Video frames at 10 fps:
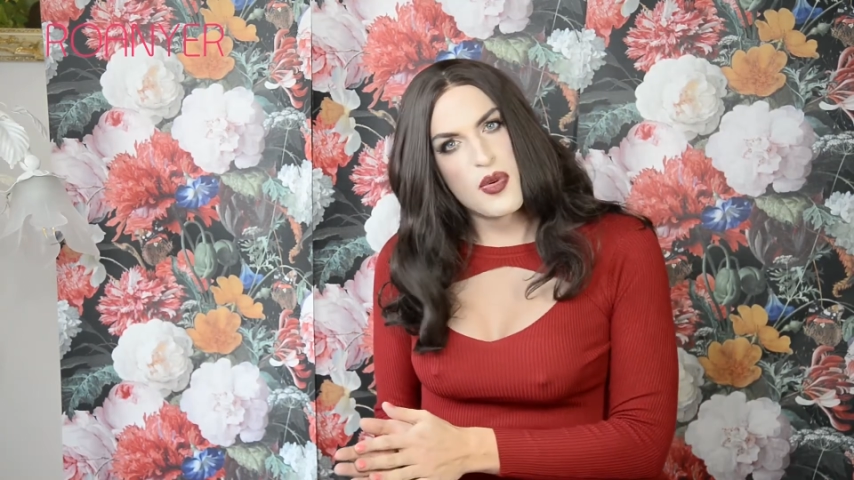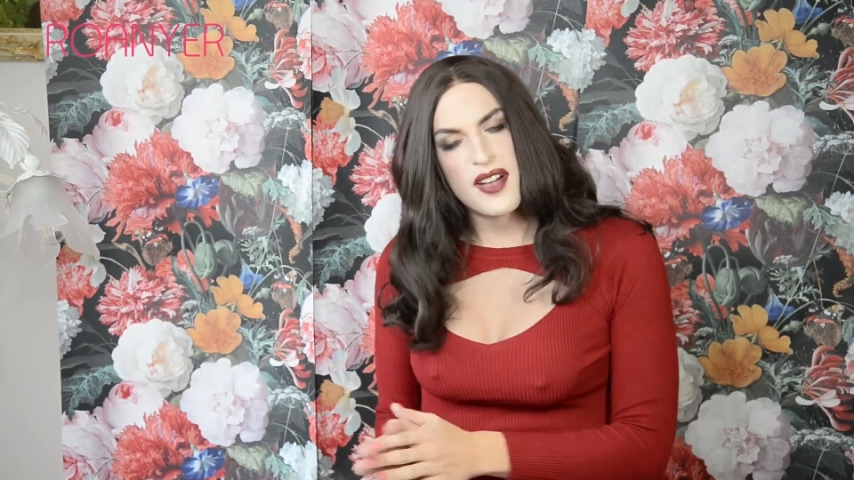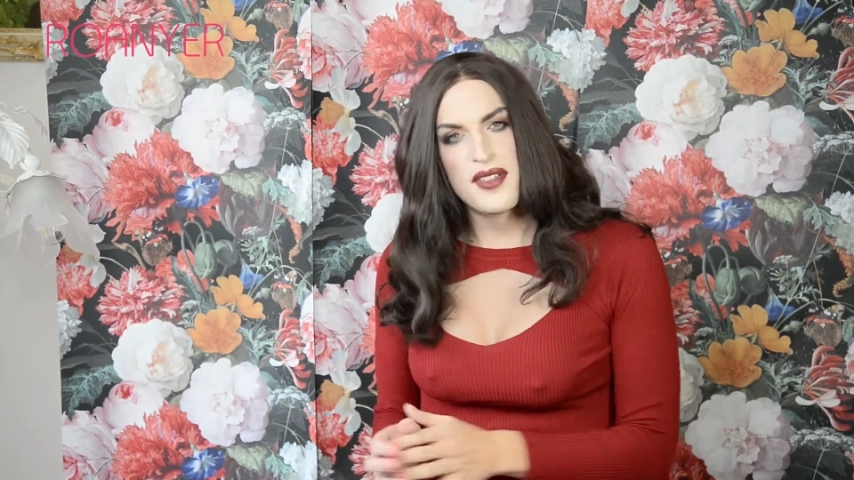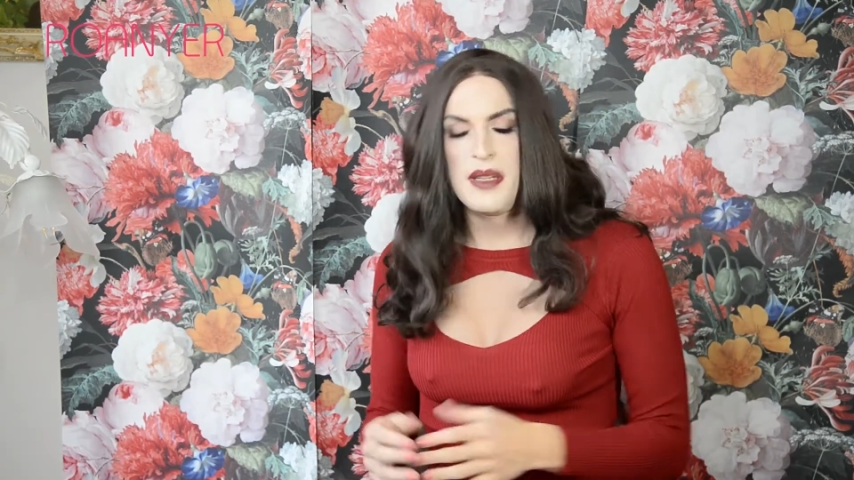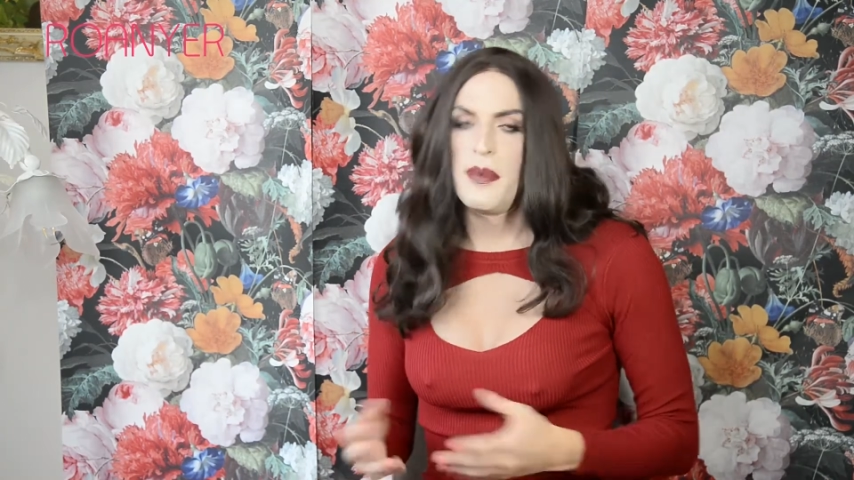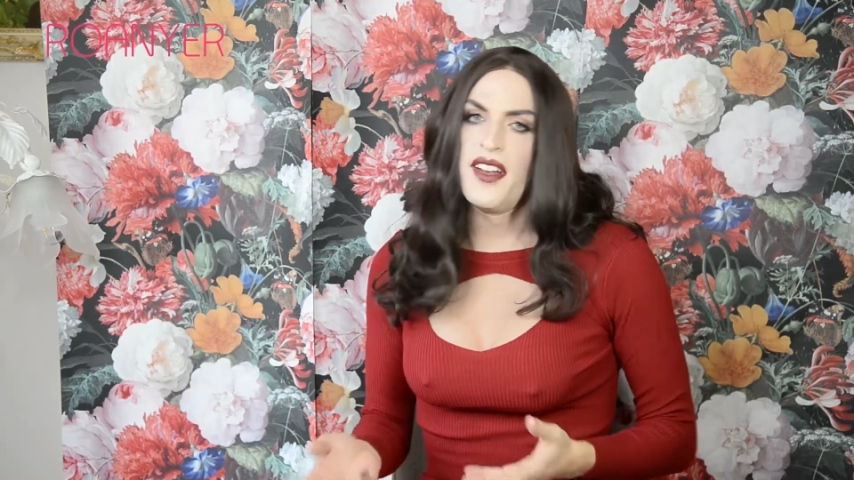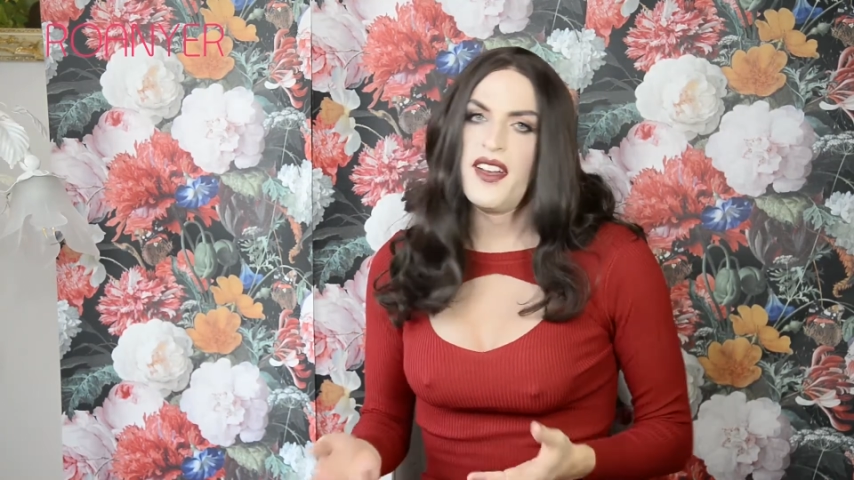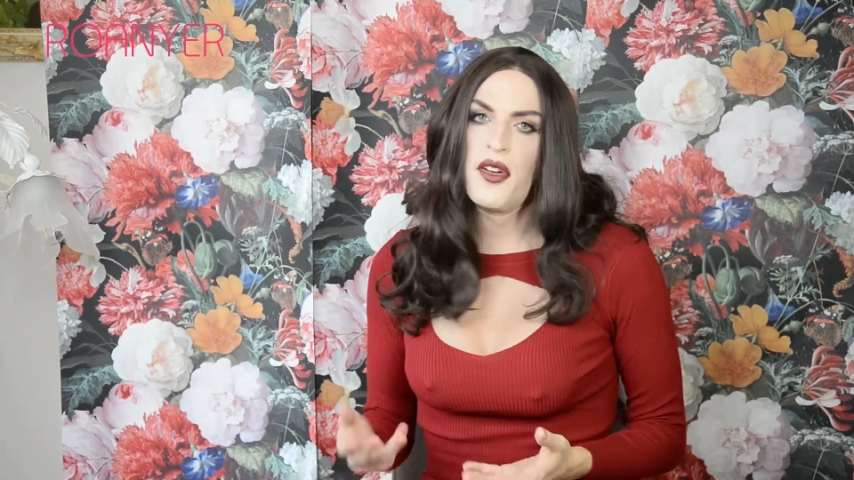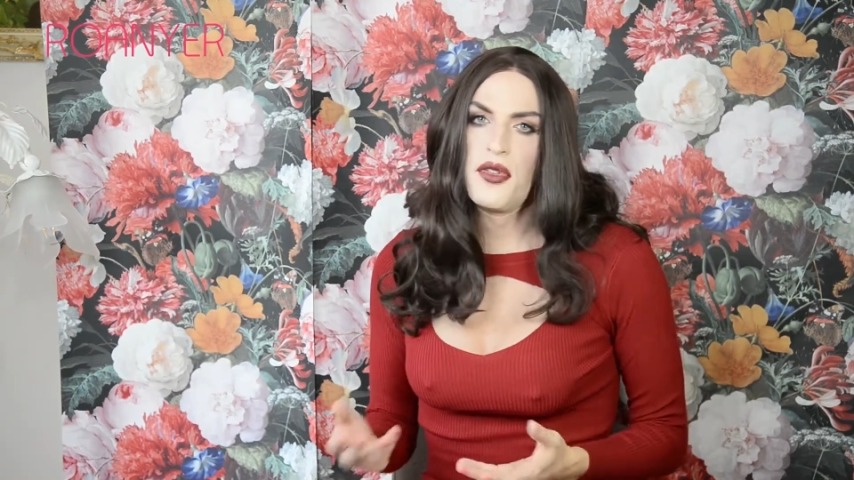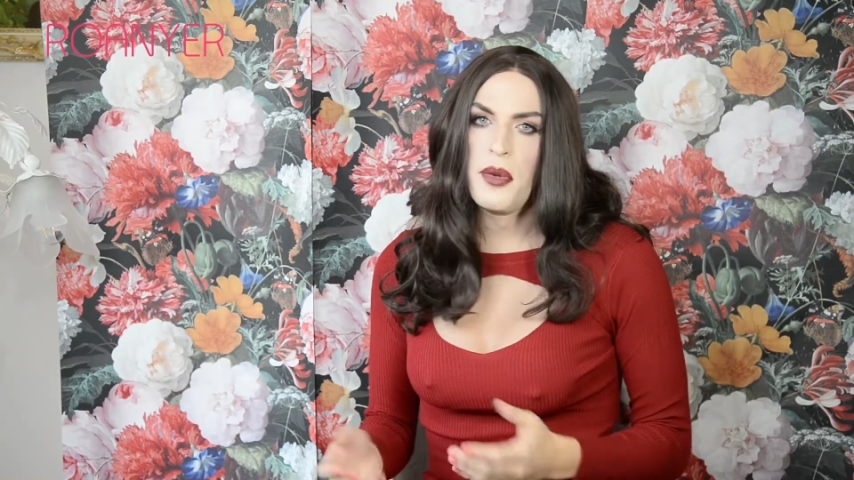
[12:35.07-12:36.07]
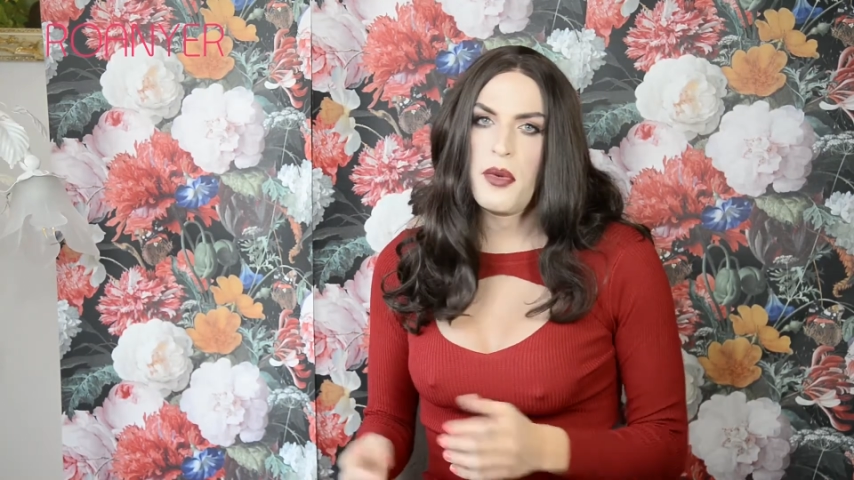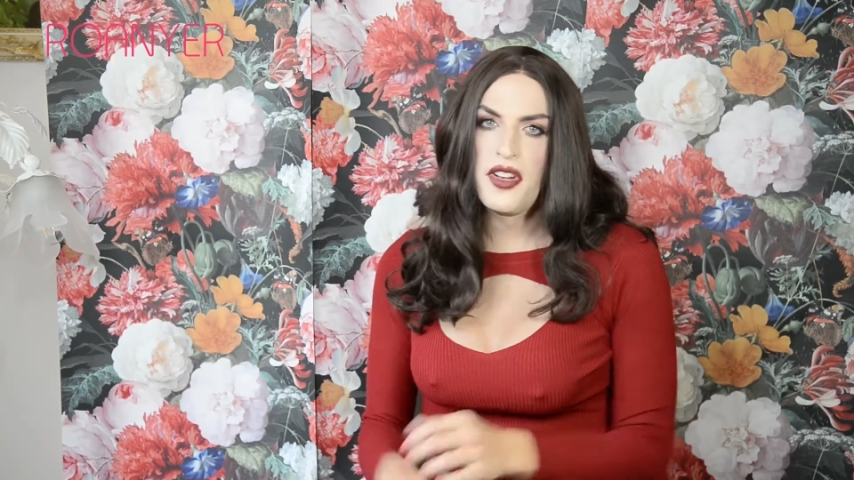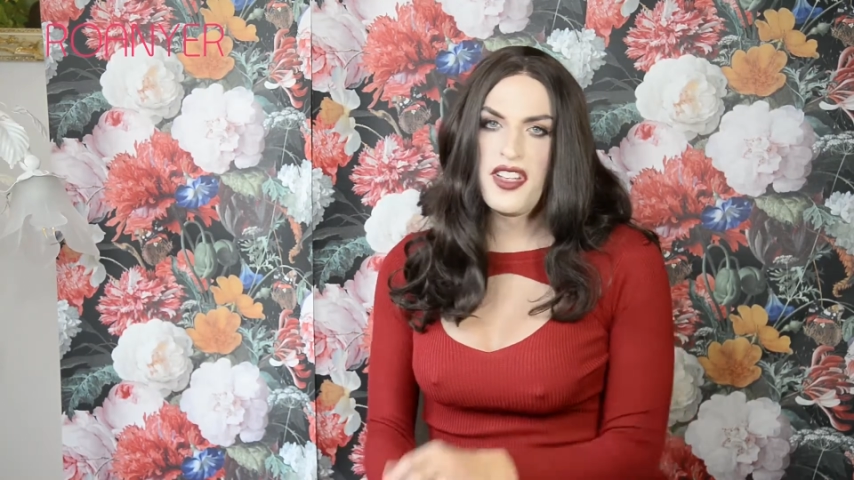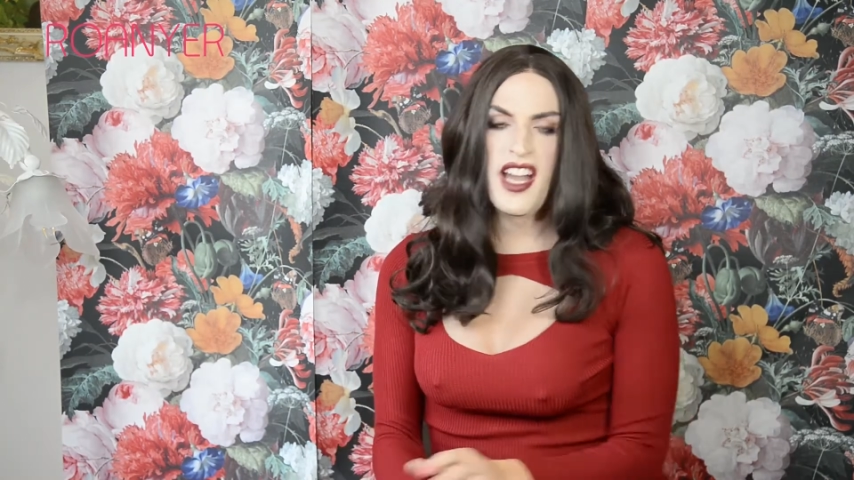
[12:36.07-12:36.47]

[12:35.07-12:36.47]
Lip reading: one, depending on your body,